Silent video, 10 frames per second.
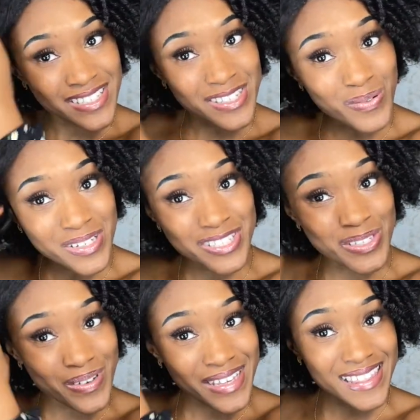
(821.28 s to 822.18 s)
was
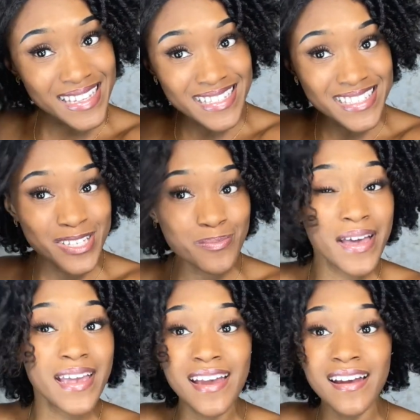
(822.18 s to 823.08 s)
doing this to my
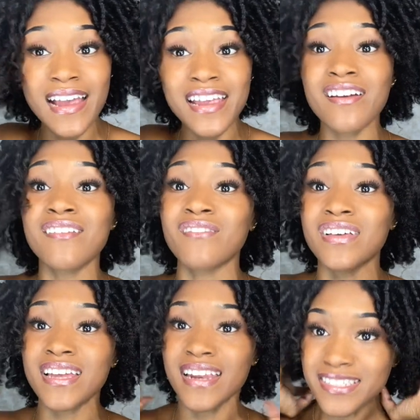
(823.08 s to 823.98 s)
hair, and you're
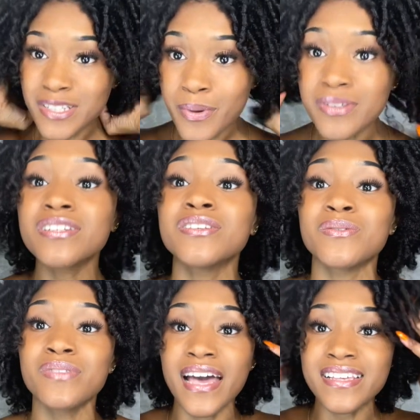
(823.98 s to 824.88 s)
really not supposed to
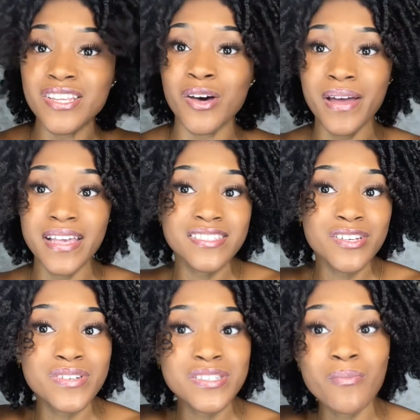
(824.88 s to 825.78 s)
do that. So hence the
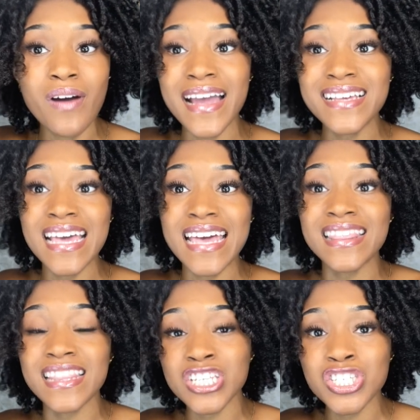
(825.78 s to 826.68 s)
reason why it's a
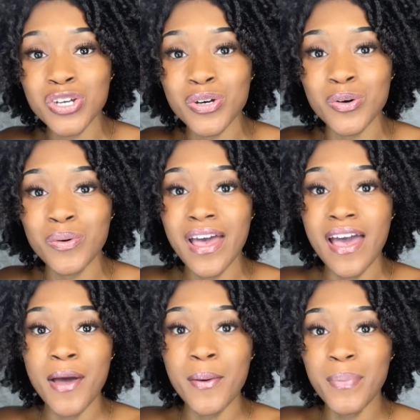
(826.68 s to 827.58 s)
little
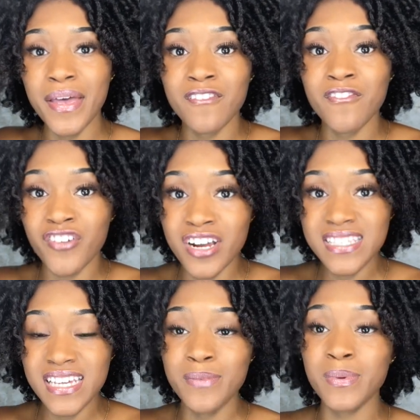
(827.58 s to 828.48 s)
bit
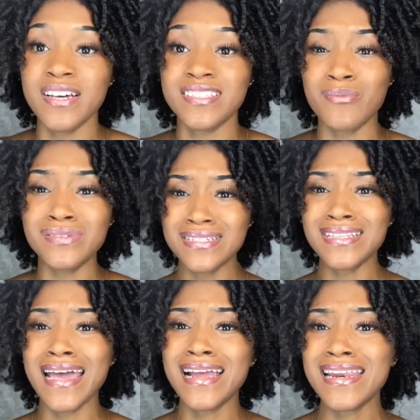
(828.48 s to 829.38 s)
frizzy, because I was just
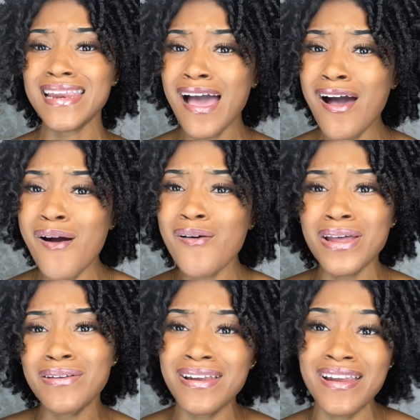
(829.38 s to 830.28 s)
like, no,
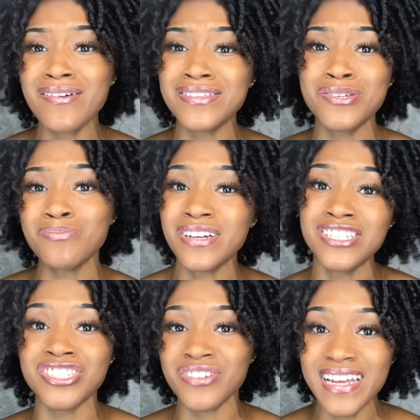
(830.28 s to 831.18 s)
it's too much
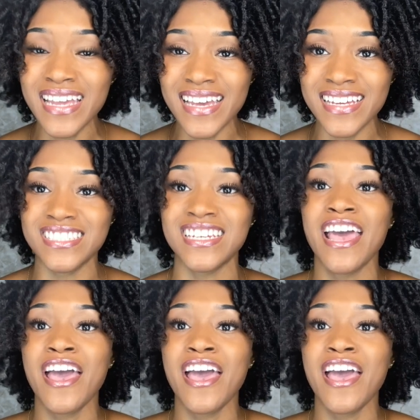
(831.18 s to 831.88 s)
shrinkage.